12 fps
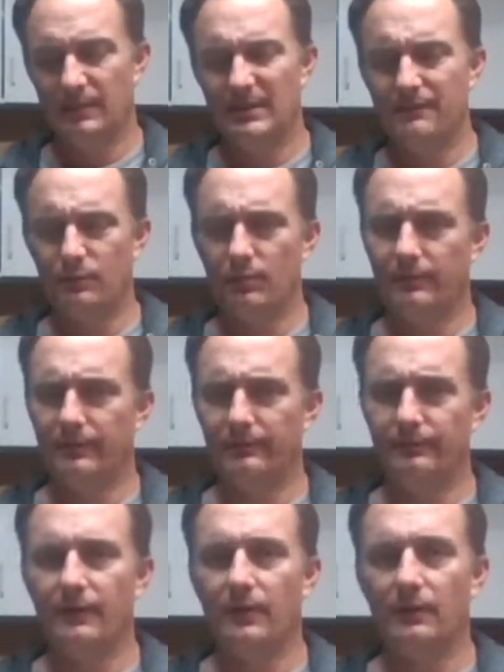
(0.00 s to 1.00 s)
even with
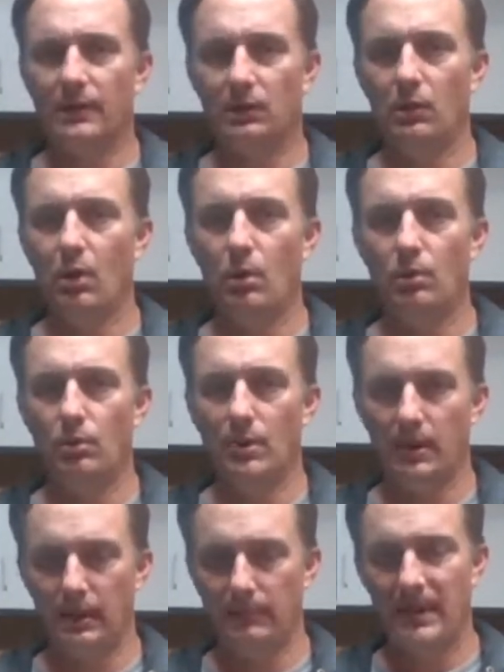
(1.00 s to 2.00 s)
fairly low
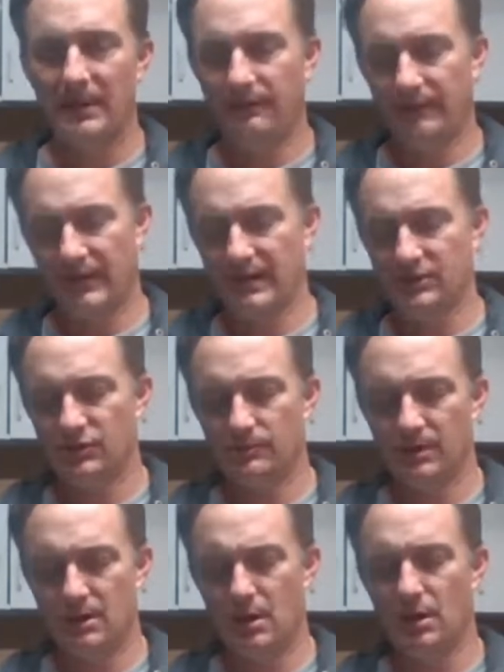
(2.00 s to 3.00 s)
magnification
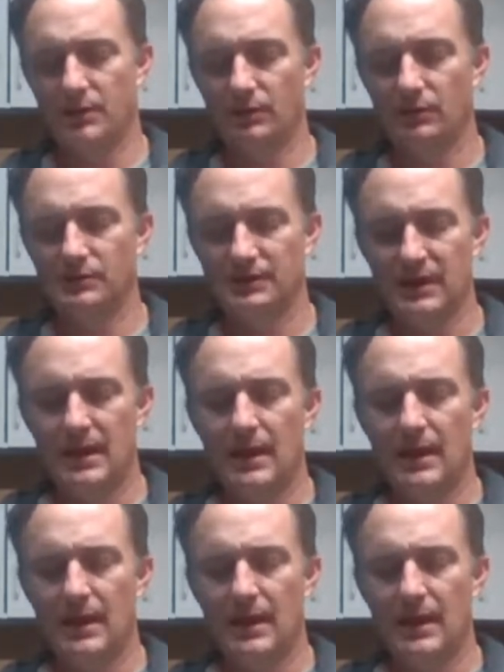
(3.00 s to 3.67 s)
binoculars.